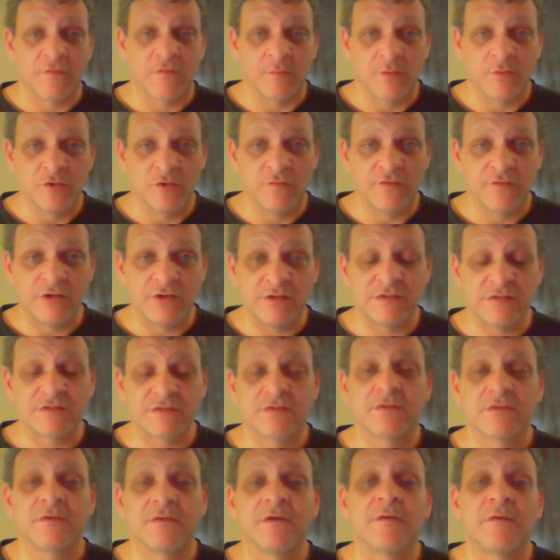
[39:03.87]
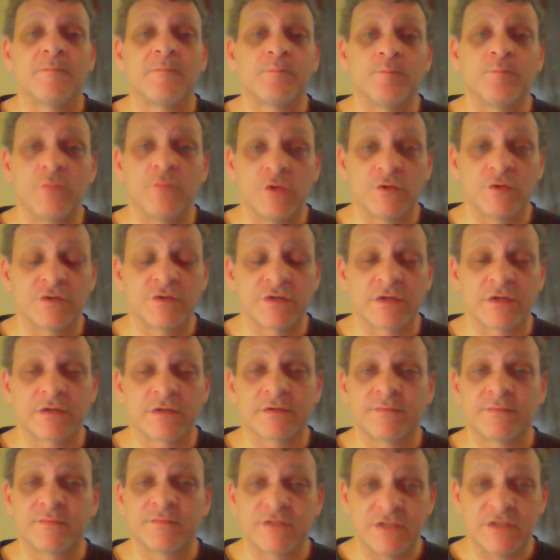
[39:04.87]
movies,
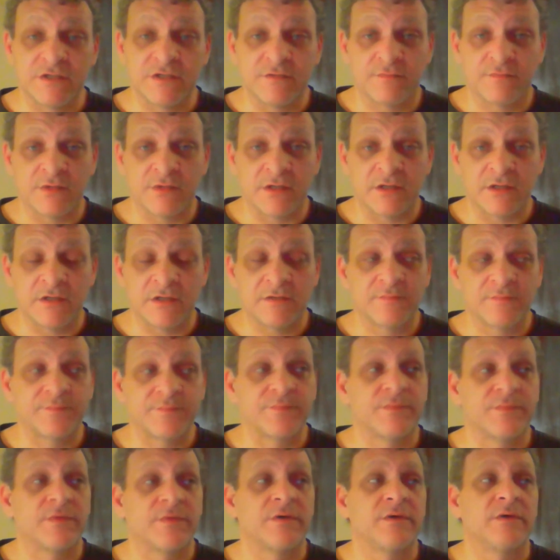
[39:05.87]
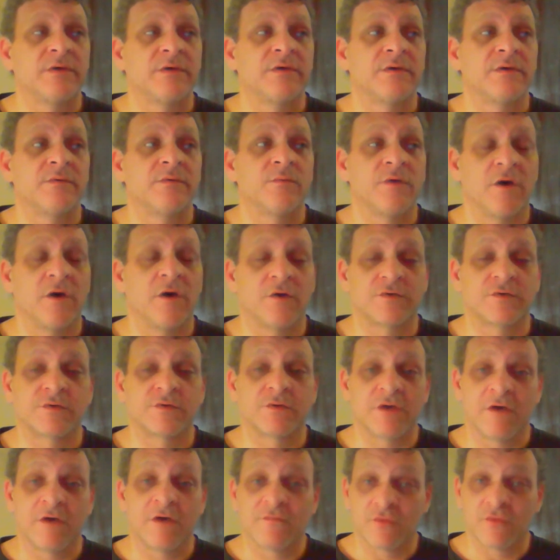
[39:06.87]
music, TV. We also
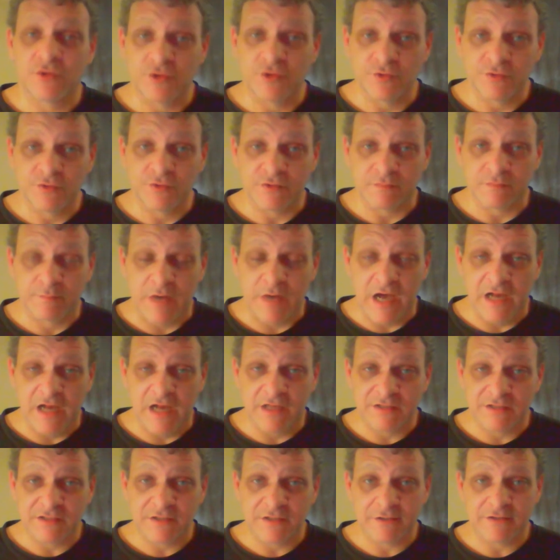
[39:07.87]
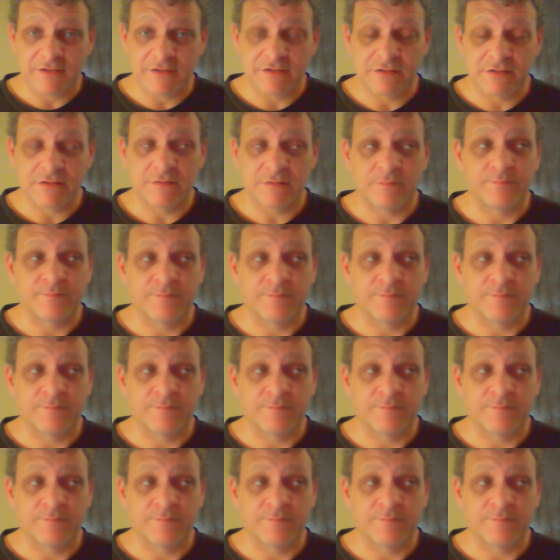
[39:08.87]
cover news and politics,